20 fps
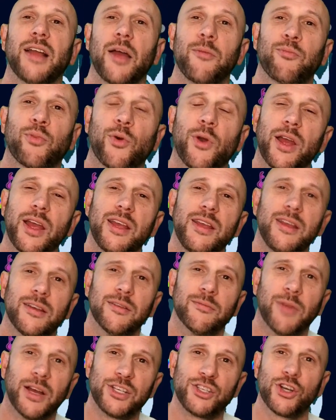I pray
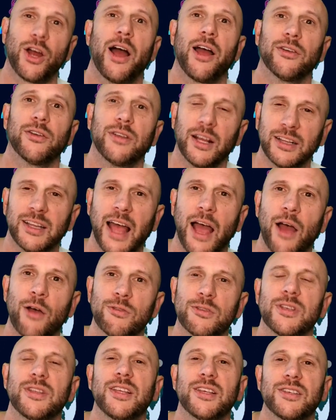my child
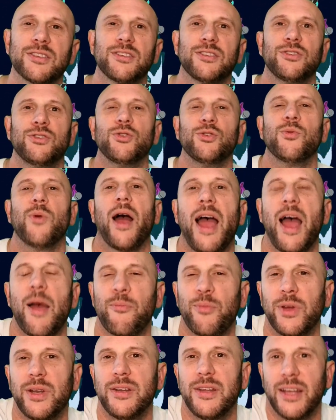allows this to
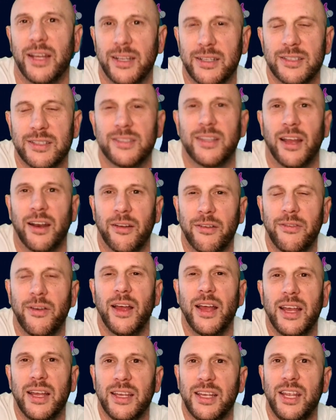happen instead of
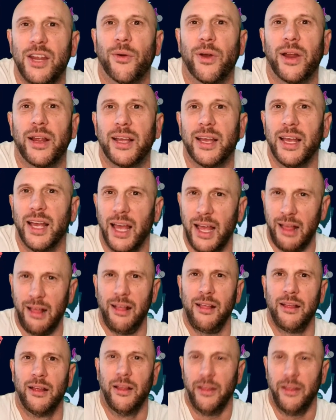hearing ah,